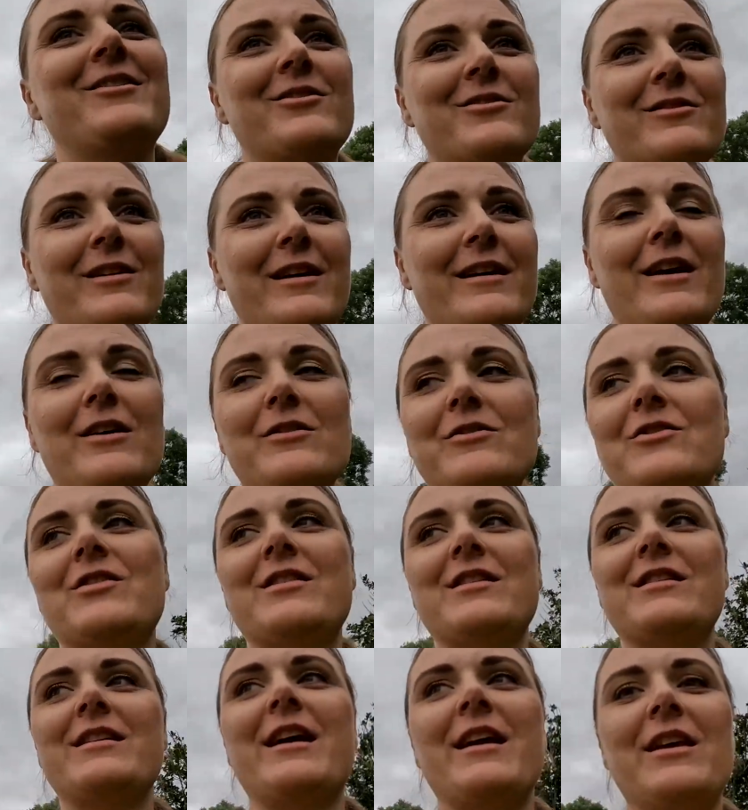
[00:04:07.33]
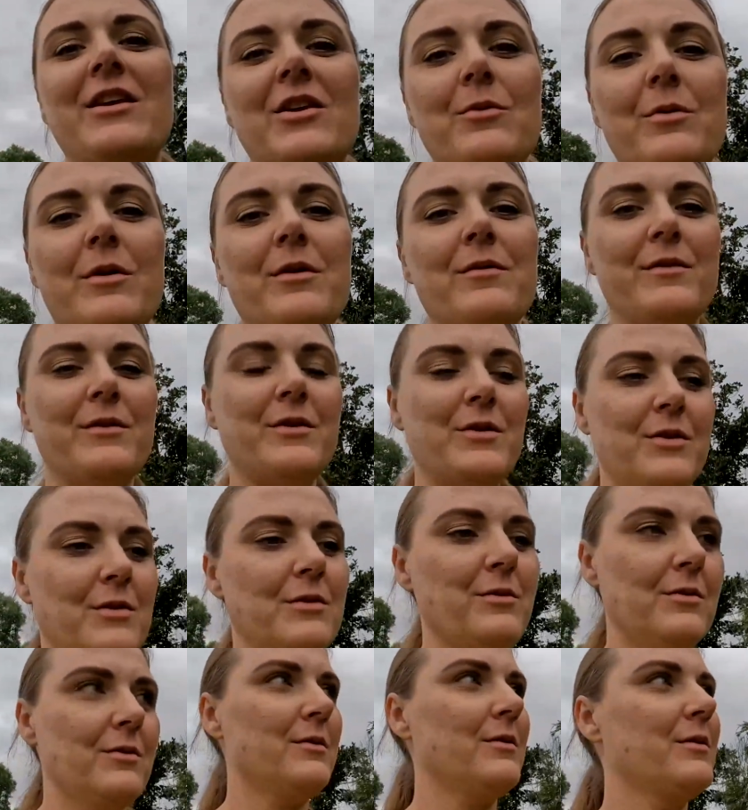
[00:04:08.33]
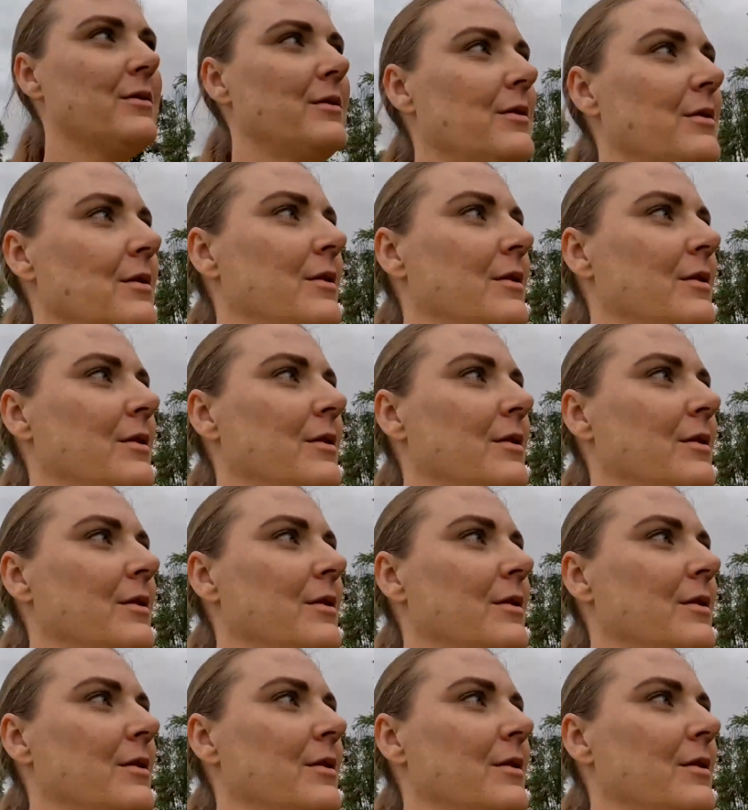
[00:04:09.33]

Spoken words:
Alright, I'll just take you over to